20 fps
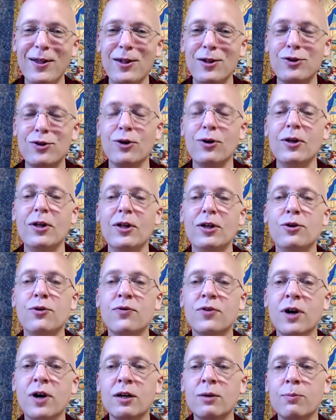So you've
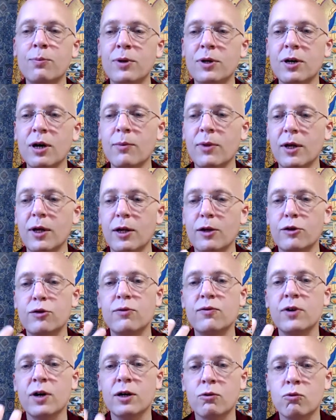got to become, so
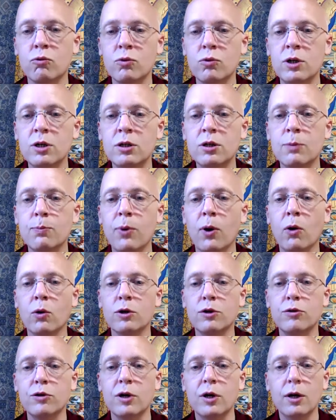you've got to read the
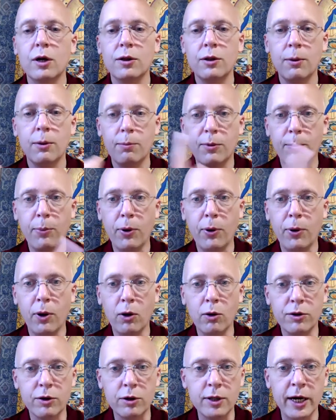poets, the, the,
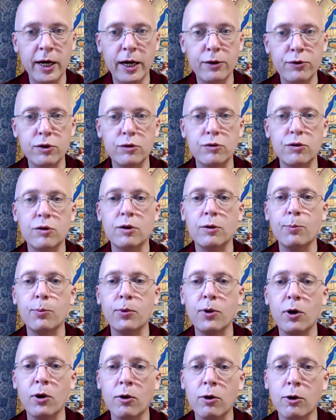po- the classics, the
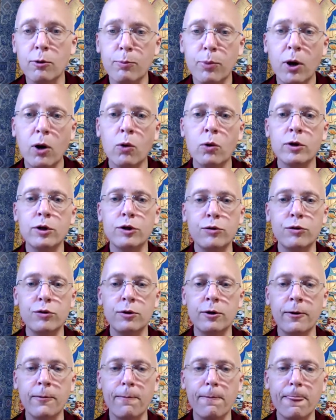current poets, you
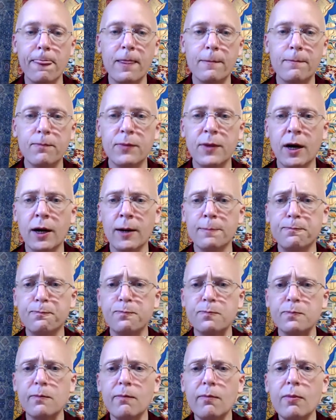know. Um,
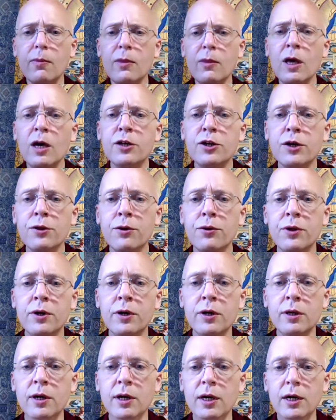another
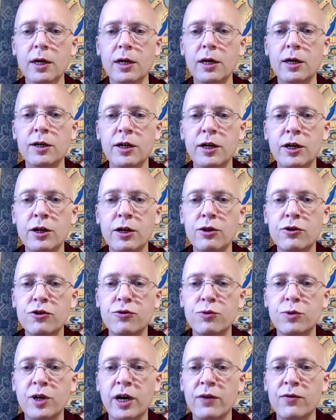thing in english
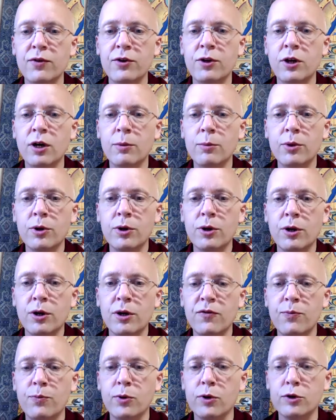we have a number
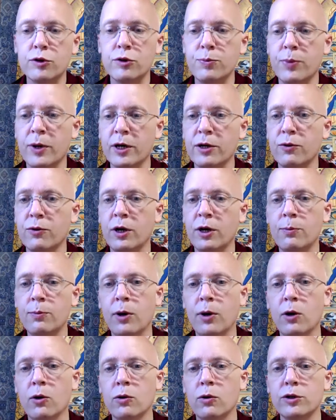of books by great
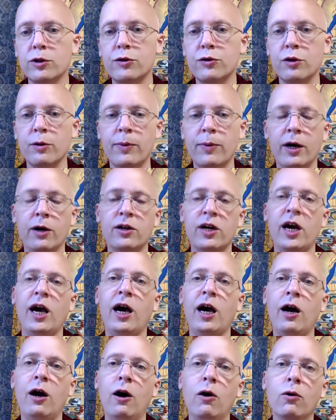poets about
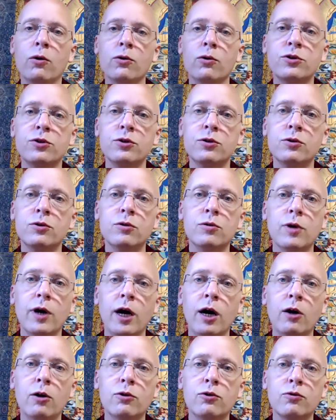how to
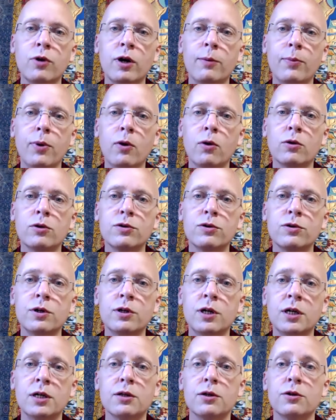how to write poetry
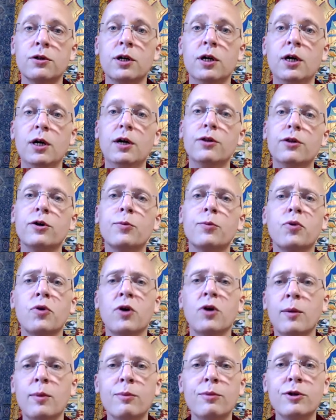in english they're
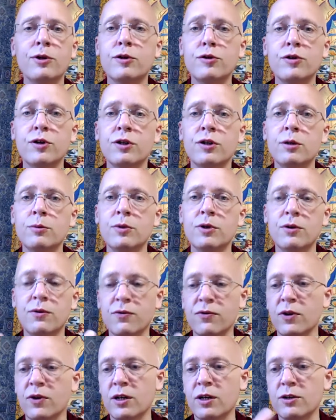probably the same in
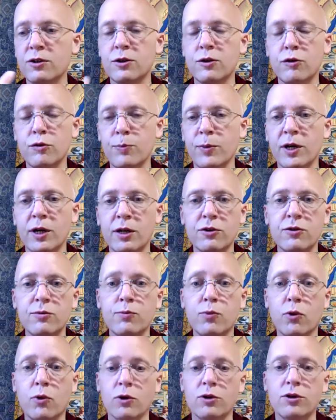french and spanish and
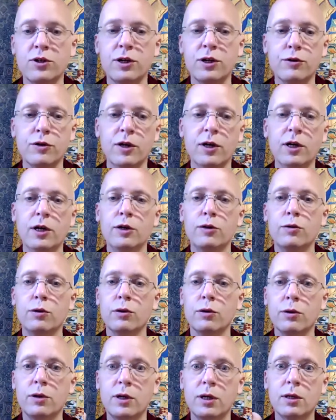portuguese
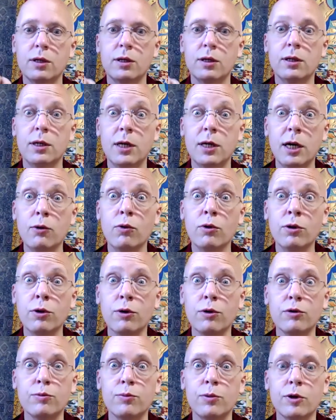so get one of
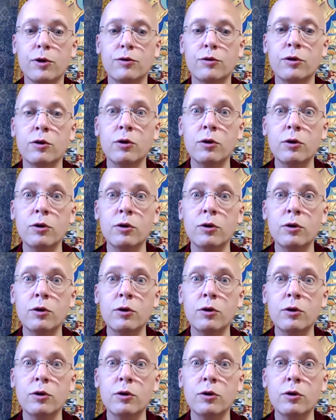those books and